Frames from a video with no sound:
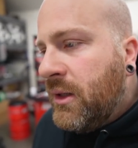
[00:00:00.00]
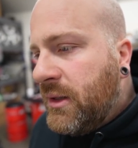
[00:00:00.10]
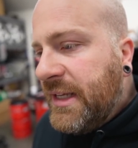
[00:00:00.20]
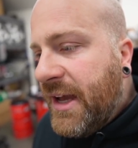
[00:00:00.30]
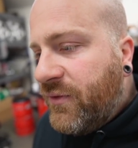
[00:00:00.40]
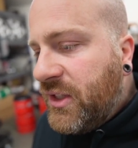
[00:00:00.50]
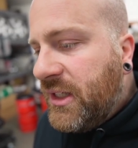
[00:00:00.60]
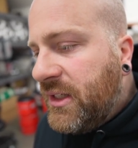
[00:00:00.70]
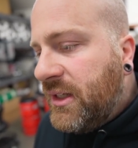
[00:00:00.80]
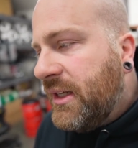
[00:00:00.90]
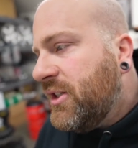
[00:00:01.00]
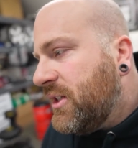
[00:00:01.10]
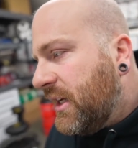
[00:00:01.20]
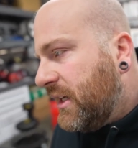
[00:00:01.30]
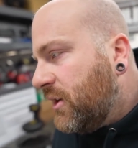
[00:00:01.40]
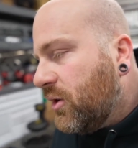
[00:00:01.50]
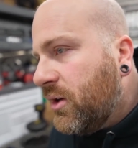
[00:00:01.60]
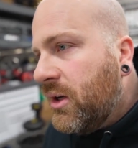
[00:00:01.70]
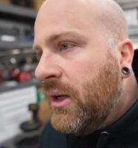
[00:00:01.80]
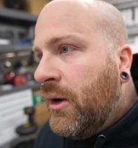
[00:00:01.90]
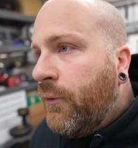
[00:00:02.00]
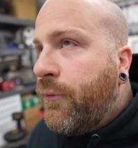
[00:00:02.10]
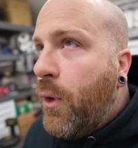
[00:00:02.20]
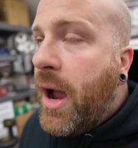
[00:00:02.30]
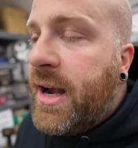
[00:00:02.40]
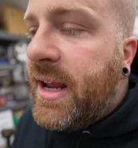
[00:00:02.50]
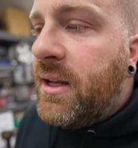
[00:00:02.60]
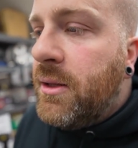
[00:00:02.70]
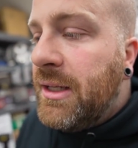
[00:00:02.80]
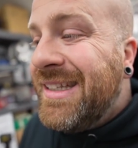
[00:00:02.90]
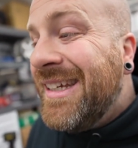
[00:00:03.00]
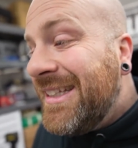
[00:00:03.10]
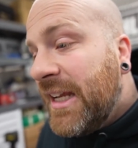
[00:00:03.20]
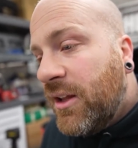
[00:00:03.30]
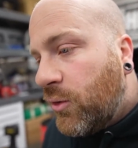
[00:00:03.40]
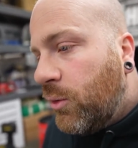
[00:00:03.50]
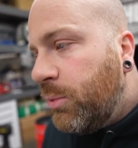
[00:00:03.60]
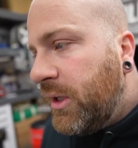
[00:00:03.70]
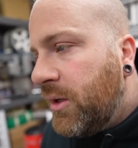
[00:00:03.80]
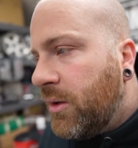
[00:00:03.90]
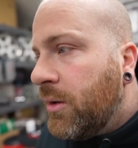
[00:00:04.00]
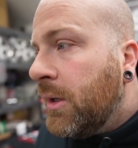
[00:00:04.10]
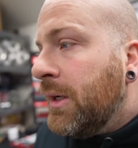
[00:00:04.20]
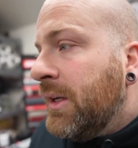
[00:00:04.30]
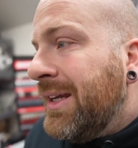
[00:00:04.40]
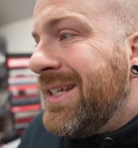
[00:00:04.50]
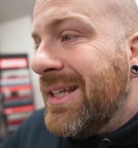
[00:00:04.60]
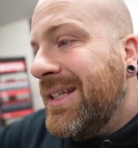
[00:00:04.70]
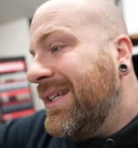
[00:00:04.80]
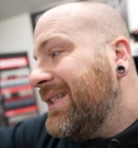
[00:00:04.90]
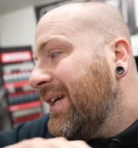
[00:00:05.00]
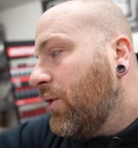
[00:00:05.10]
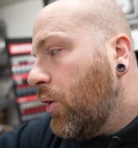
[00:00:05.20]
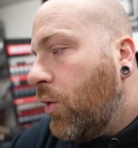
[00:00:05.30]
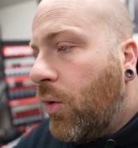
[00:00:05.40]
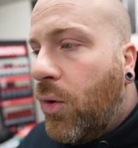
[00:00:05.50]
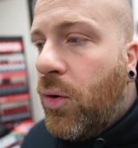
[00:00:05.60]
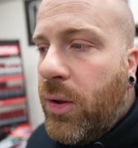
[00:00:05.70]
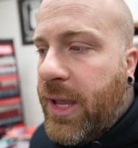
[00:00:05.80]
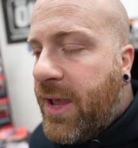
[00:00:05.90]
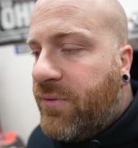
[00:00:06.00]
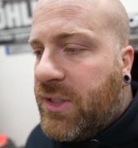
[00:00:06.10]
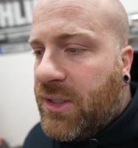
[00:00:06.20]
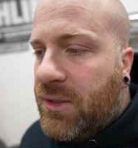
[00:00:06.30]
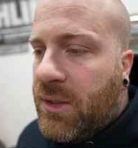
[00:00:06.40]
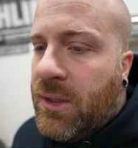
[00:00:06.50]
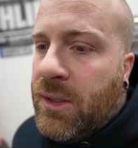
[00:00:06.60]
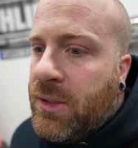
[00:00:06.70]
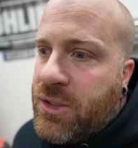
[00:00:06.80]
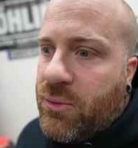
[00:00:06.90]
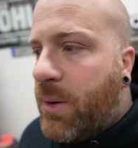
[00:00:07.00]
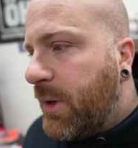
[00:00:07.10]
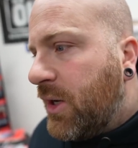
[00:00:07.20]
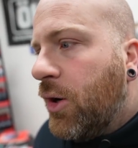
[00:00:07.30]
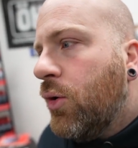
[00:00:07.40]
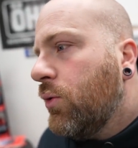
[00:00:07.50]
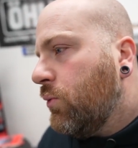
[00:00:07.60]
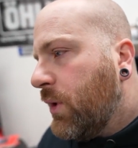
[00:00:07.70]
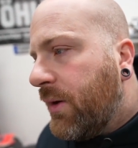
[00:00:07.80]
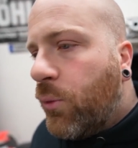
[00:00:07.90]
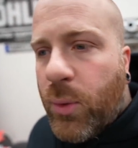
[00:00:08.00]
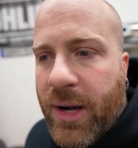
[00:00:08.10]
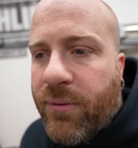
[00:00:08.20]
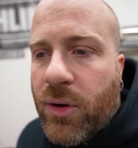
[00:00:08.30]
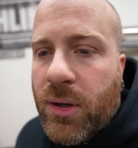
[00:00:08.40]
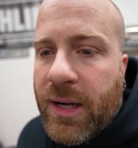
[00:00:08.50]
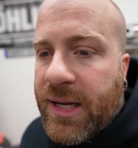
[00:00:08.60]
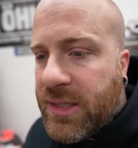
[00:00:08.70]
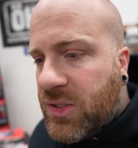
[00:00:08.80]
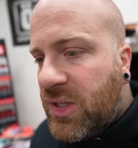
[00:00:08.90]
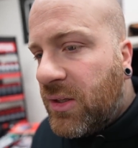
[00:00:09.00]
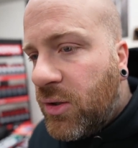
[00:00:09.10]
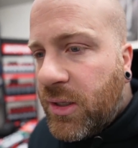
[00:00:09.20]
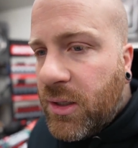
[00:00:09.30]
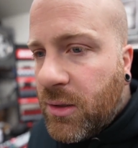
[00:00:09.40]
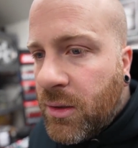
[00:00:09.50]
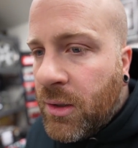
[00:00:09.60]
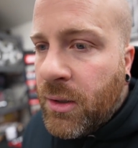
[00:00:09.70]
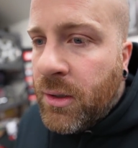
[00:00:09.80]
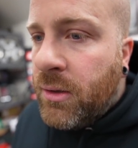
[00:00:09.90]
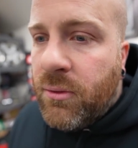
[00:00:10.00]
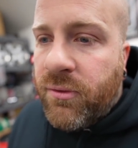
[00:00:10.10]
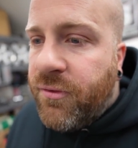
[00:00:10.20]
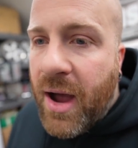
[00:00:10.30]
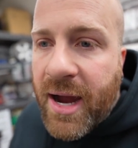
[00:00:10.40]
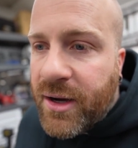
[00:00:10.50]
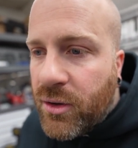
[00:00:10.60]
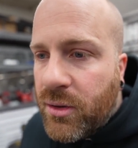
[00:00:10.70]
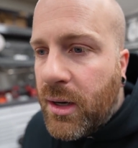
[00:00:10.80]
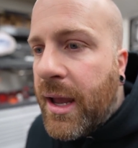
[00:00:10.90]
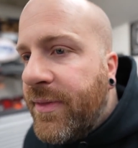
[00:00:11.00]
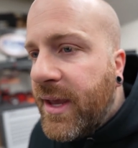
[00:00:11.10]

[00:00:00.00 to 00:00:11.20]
the FD and just getting it good. Friday, the detailer will be here. He's going to detail the whole FD, ceramic coat, whatever, and get this thing looking fire. And